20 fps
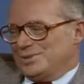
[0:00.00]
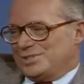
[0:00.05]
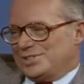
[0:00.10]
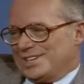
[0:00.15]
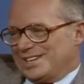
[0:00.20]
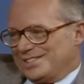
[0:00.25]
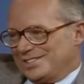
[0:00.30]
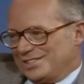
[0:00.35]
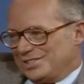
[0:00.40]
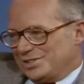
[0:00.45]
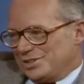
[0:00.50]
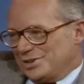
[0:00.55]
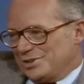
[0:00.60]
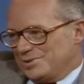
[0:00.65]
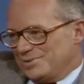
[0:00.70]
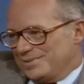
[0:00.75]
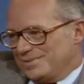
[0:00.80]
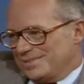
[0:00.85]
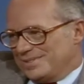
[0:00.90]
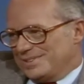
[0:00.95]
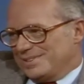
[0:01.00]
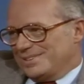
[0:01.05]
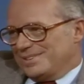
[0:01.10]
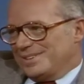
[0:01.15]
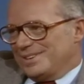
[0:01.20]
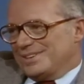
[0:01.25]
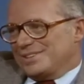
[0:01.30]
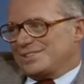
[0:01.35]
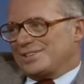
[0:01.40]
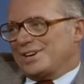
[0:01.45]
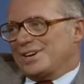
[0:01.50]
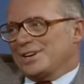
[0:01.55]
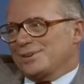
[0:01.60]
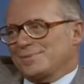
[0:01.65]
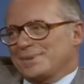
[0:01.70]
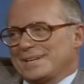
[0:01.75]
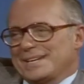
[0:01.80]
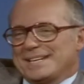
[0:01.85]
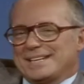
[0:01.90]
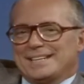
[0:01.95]
which has its own
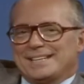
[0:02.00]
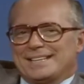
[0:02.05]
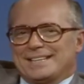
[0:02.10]
autonomy.